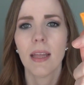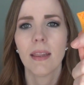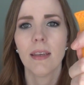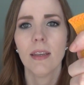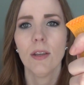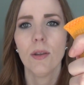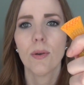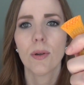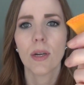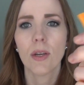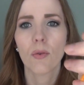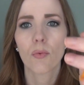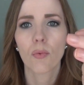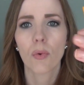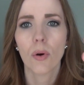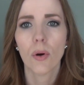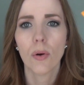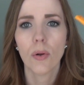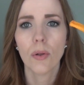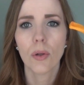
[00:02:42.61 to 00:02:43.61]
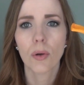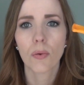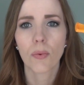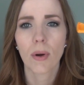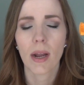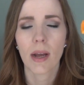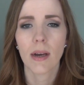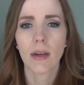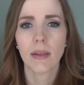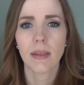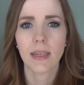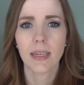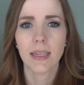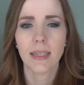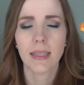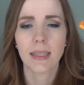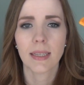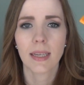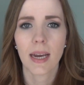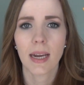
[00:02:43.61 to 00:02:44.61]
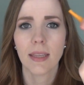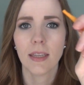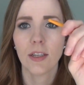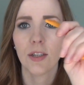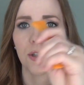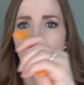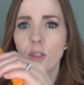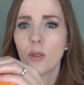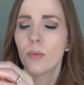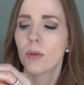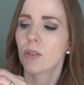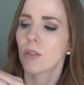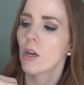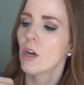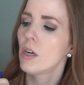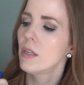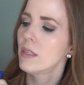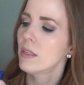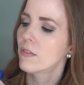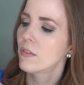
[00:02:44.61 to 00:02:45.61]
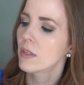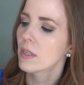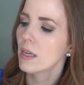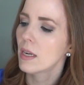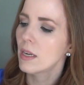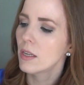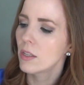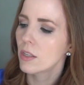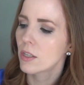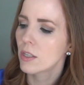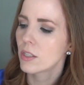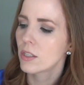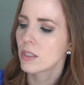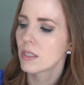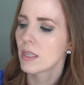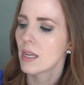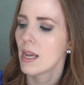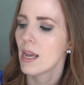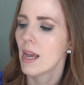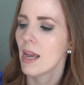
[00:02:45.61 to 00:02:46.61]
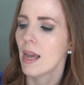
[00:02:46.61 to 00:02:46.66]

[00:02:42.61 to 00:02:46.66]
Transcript: that you can roll around inside the tube. There's all different colors.